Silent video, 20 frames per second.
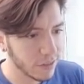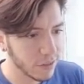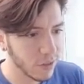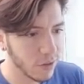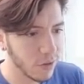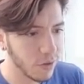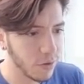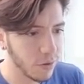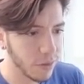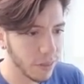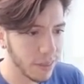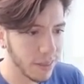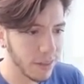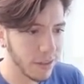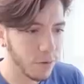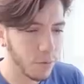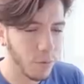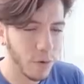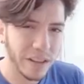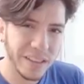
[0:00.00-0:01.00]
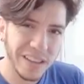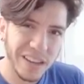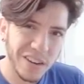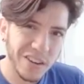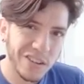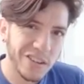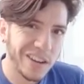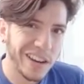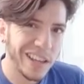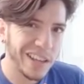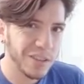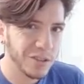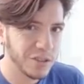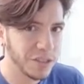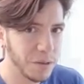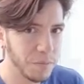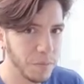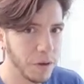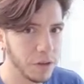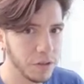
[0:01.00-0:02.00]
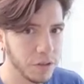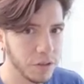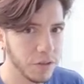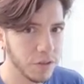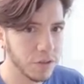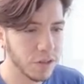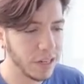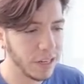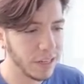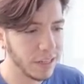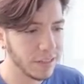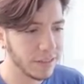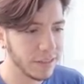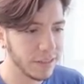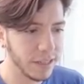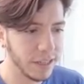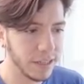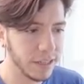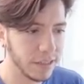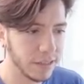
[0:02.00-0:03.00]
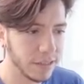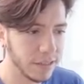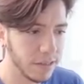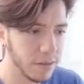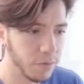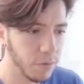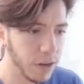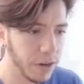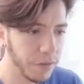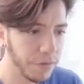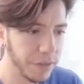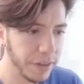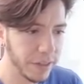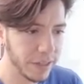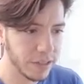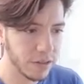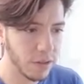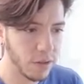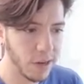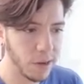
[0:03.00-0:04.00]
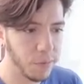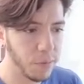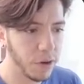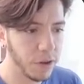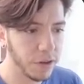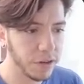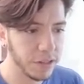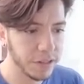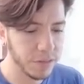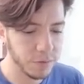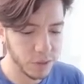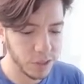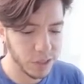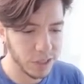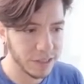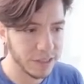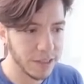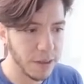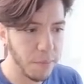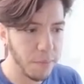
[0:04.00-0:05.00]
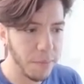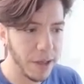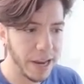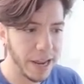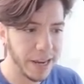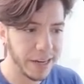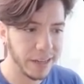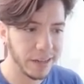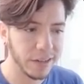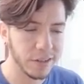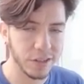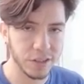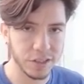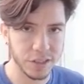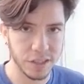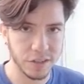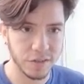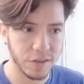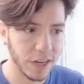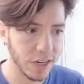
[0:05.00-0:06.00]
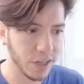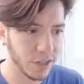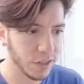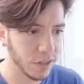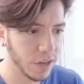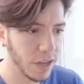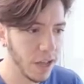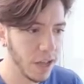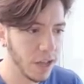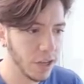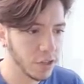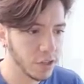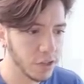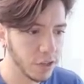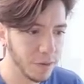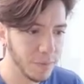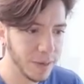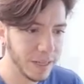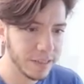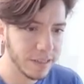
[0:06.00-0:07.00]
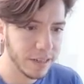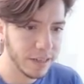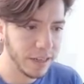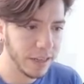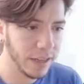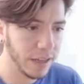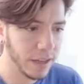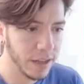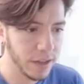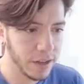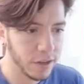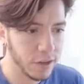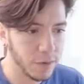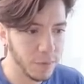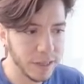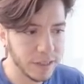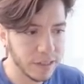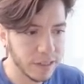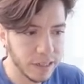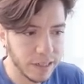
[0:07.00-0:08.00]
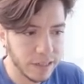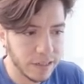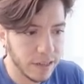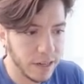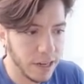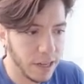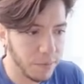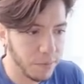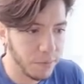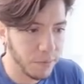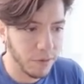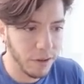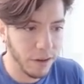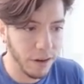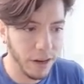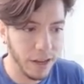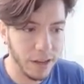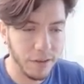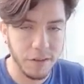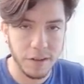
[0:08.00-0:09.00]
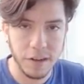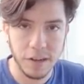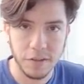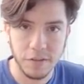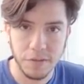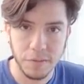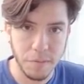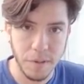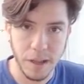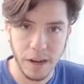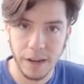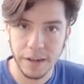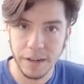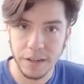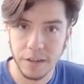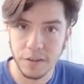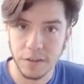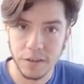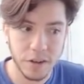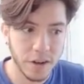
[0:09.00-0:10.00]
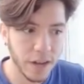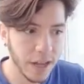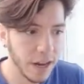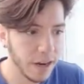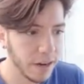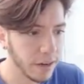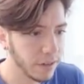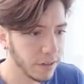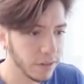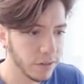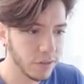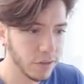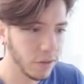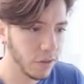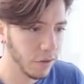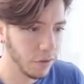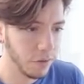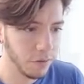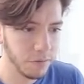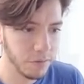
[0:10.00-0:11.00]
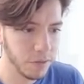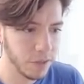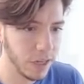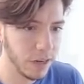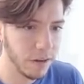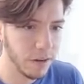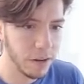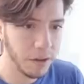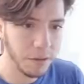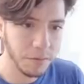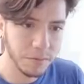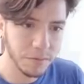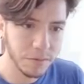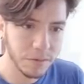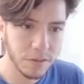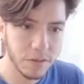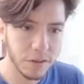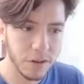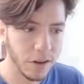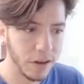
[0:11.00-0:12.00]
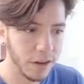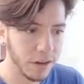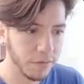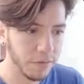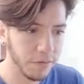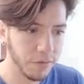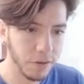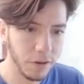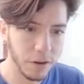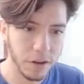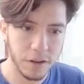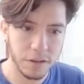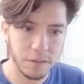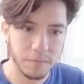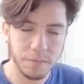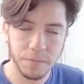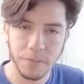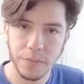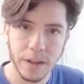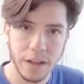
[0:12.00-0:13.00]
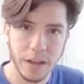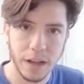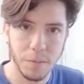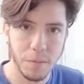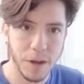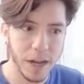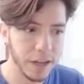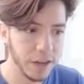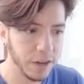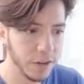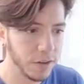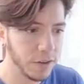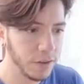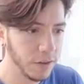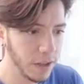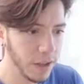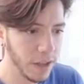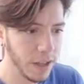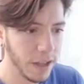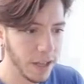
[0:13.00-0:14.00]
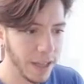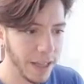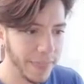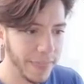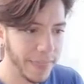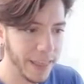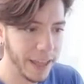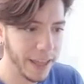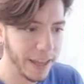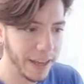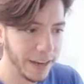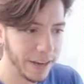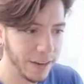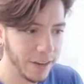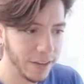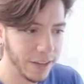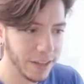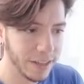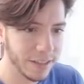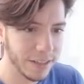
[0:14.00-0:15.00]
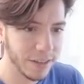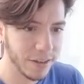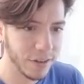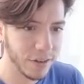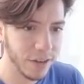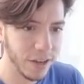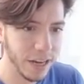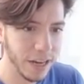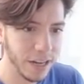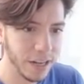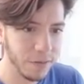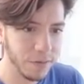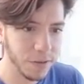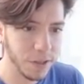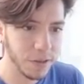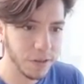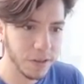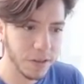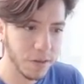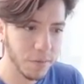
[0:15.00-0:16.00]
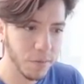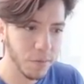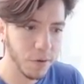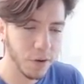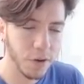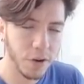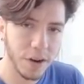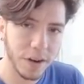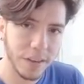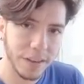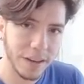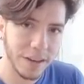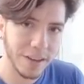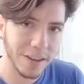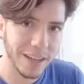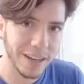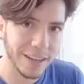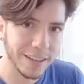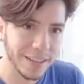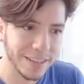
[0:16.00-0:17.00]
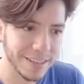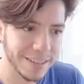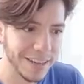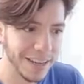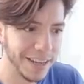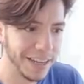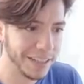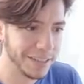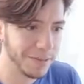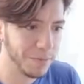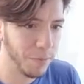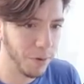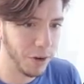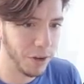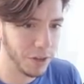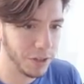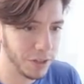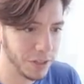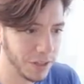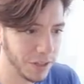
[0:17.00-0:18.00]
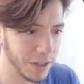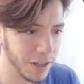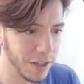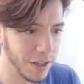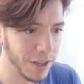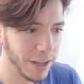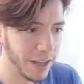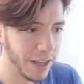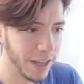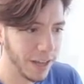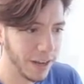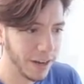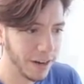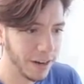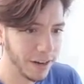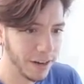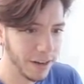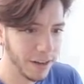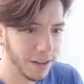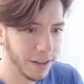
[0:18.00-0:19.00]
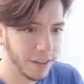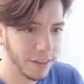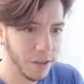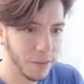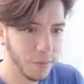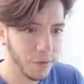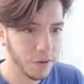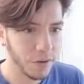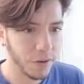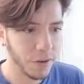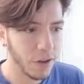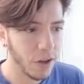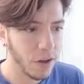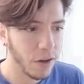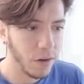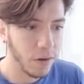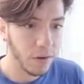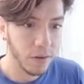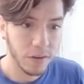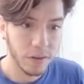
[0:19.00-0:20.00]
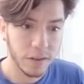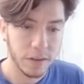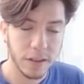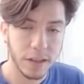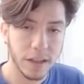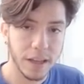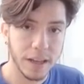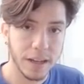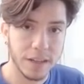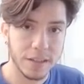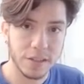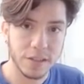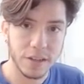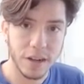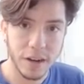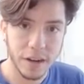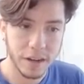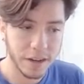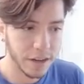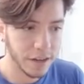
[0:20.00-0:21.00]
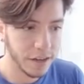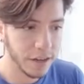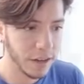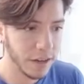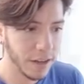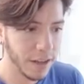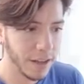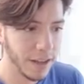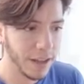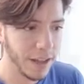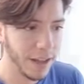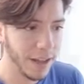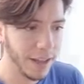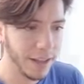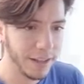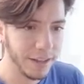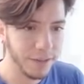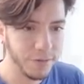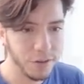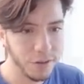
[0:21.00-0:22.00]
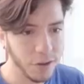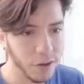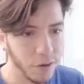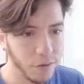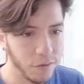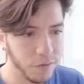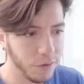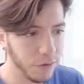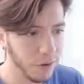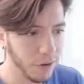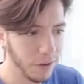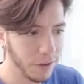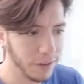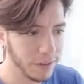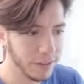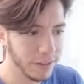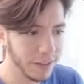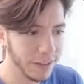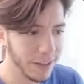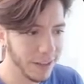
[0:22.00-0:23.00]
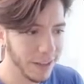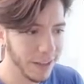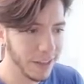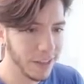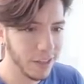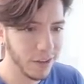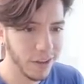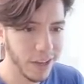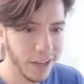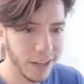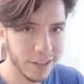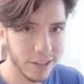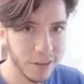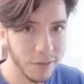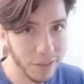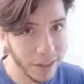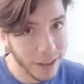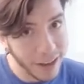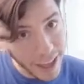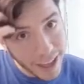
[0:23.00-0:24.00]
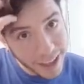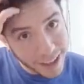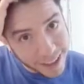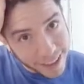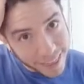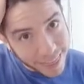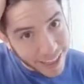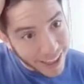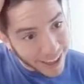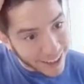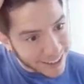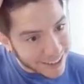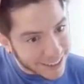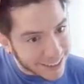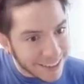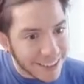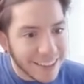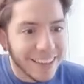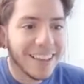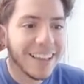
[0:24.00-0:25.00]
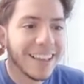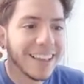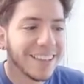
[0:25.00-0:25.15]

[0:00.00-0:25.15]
So the one that you're going to use the most usually is, is one of these three models, which is the melanin concentration. So you basically you basically set up a level of melanin on your hair. So zero, you're full on albino, and then you can go a little bit more, and then you get this nice blonde hair. The more you go, it gets darker, and if you go full on, you get something like this.